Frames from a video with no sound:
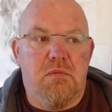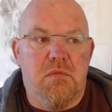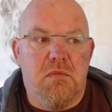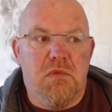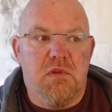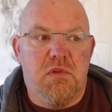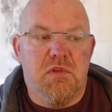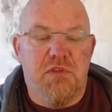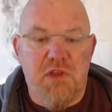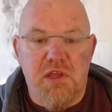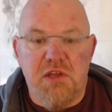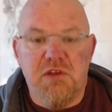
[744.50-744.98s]

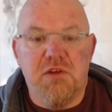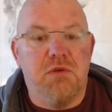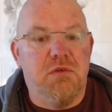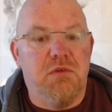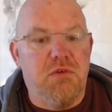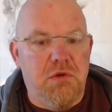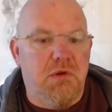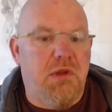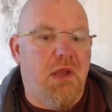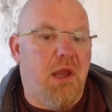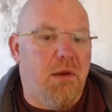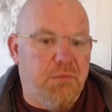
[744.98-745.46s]
They
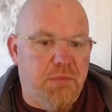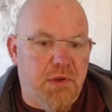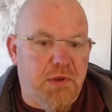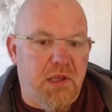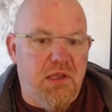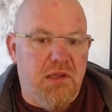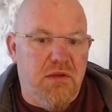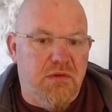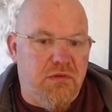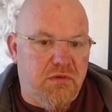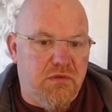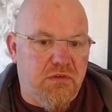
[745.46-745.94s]
do
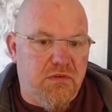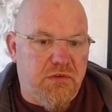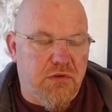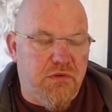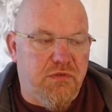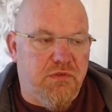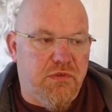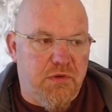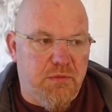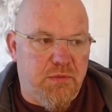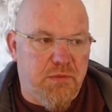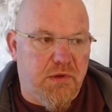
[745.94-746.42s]
campaigns and stuff
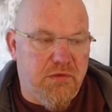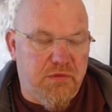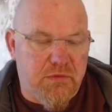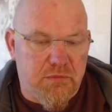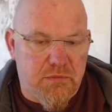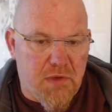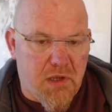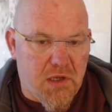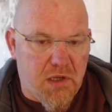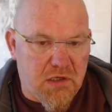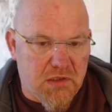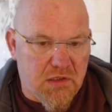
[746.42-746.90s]
in the terms of
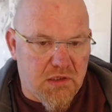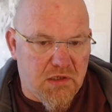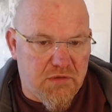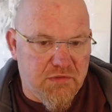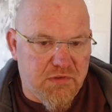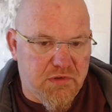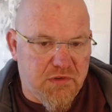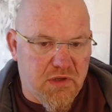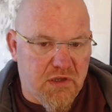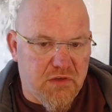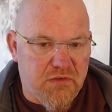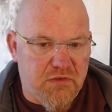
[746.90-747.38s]
marketing and
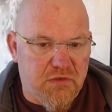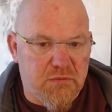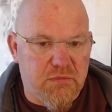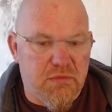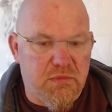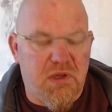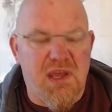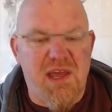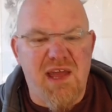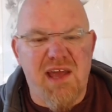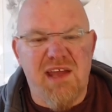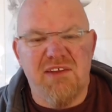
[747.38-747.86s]
advertising,
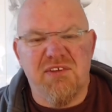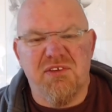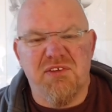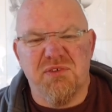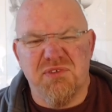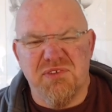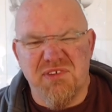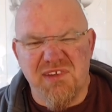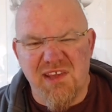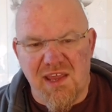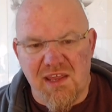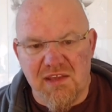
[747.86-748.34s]
but actual
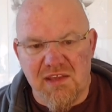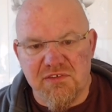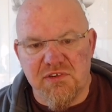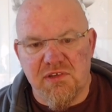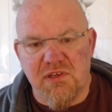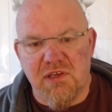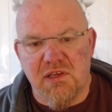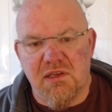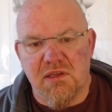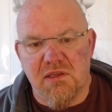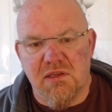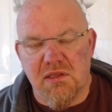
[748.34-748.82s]

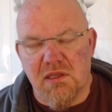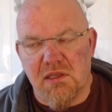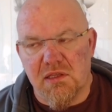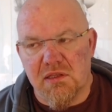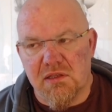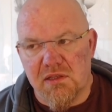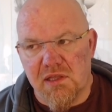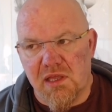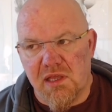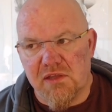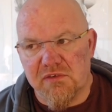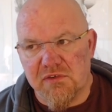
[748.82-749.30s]
testing and
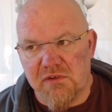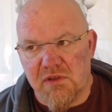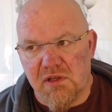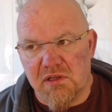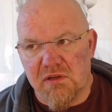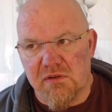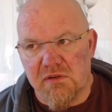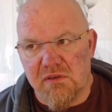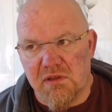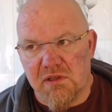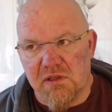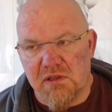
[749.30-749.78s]
that side
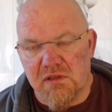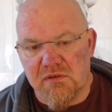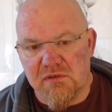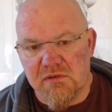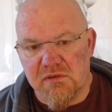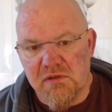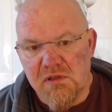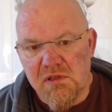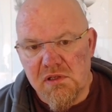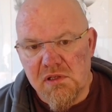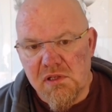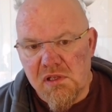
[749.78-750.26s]
of things
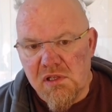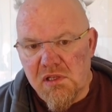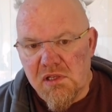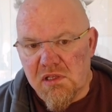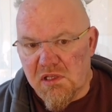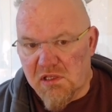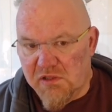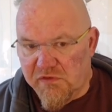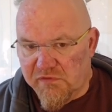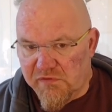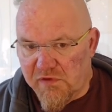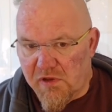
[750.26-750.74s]

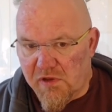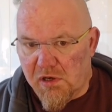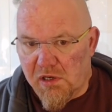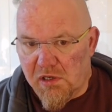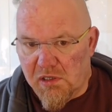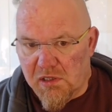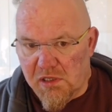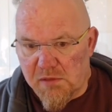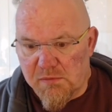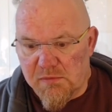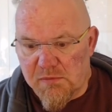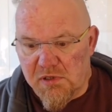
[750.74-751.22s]
is very
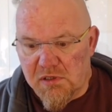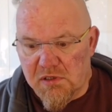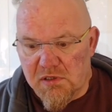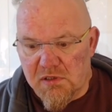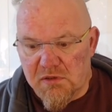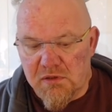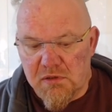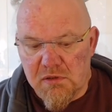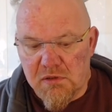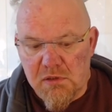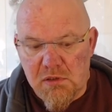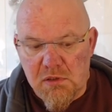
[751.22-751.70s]
limited
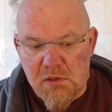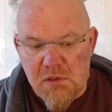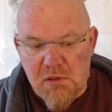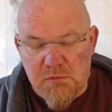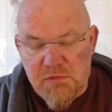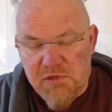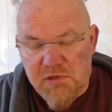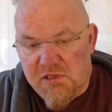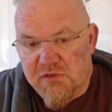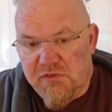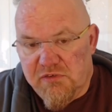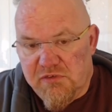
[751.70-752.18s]

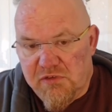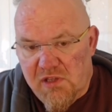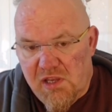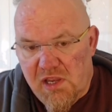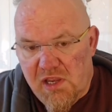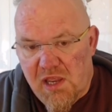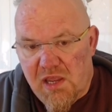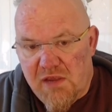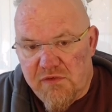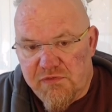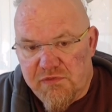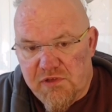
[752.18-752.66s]
because they
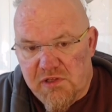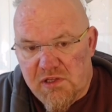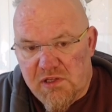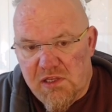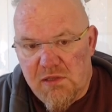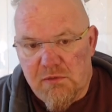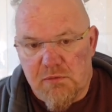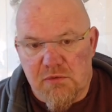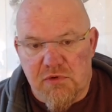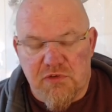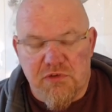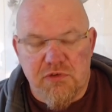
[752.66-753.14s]
have to
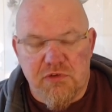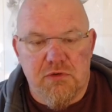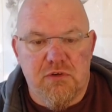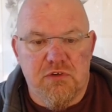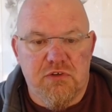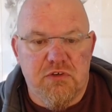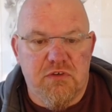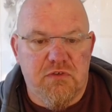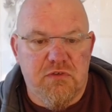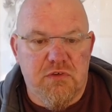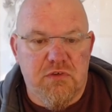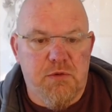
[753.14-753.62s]
keep
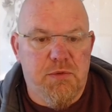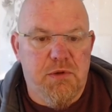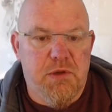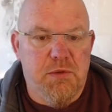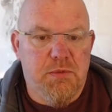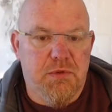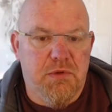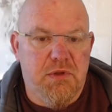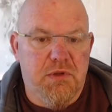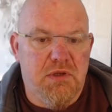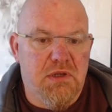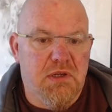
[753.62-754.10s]
resources for the
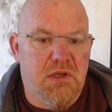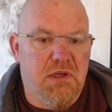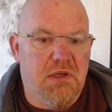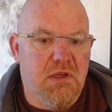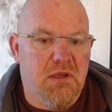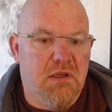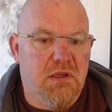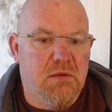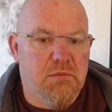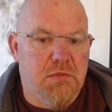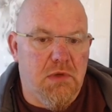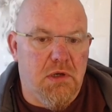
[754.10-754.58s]
people that need it
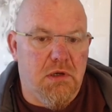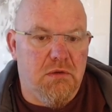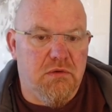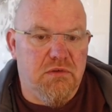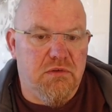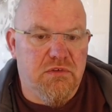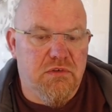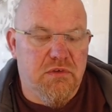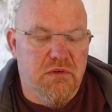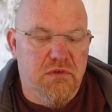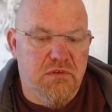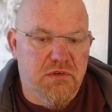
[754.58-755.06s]
the
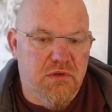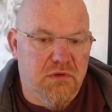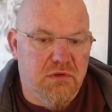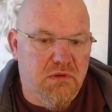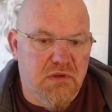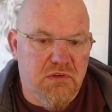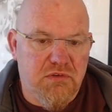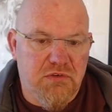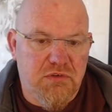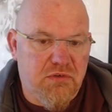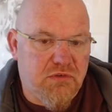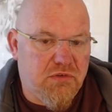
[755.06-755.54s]
most. So
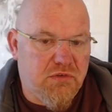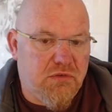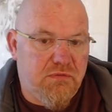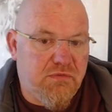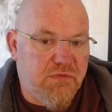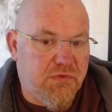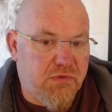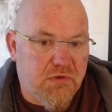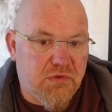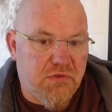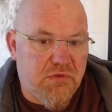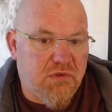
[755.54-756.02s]
it's just
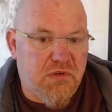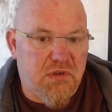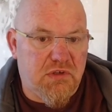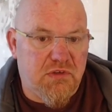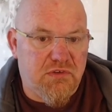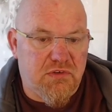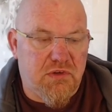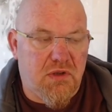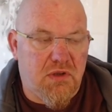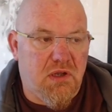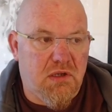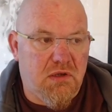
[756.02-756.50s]
unfortunately a
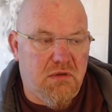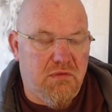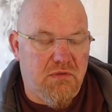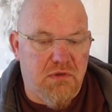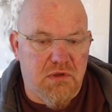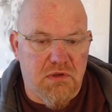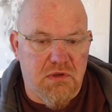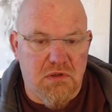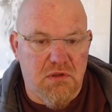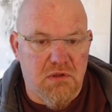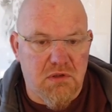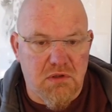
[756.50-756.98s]
sign of
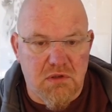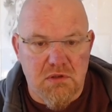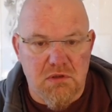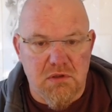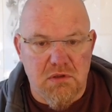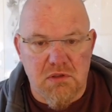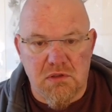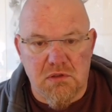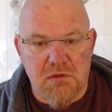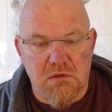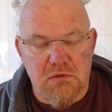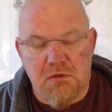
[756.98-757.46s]

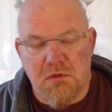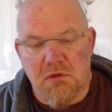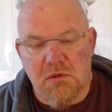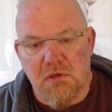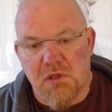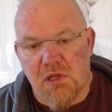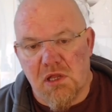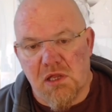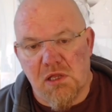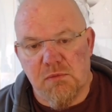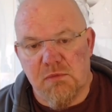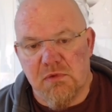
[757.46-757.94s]
the current
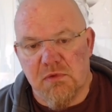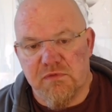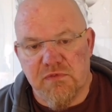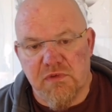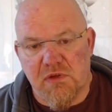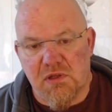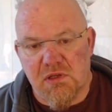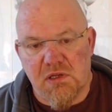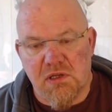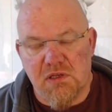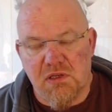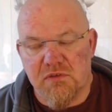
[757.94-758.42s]
climate
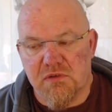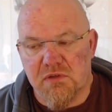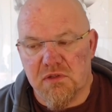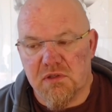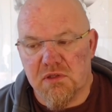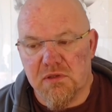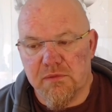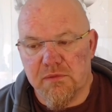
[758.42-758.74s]
financially.